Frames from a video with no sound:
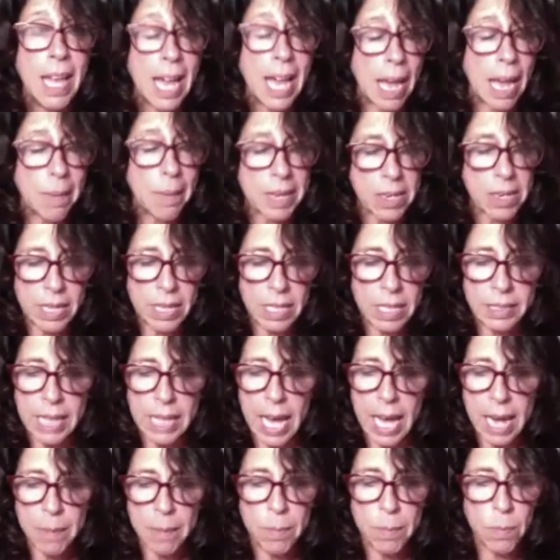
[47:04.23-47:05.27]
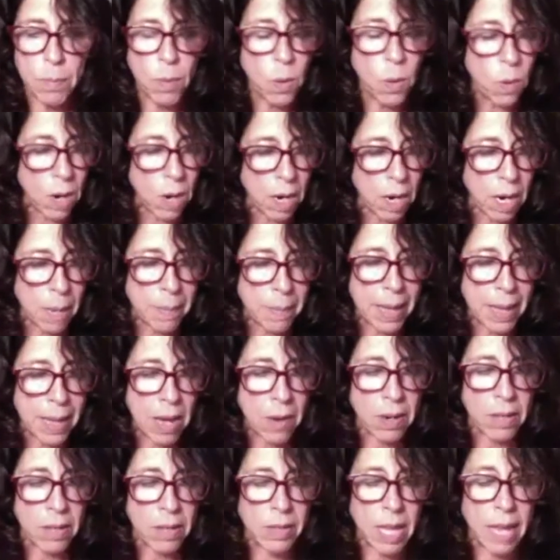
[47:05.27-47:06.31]
I'm hearing a lot more
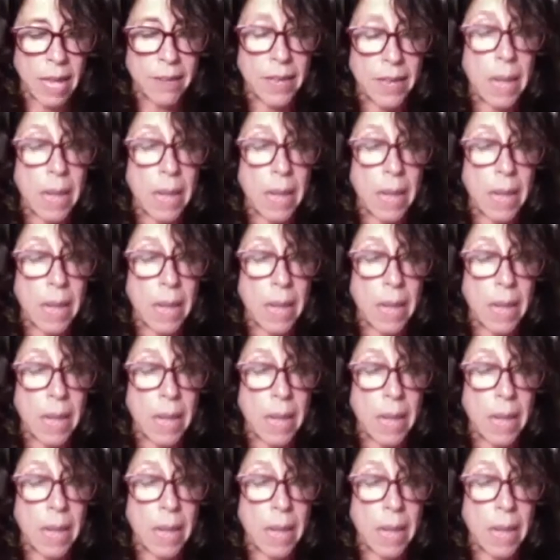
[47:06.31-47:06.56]
about a lot of.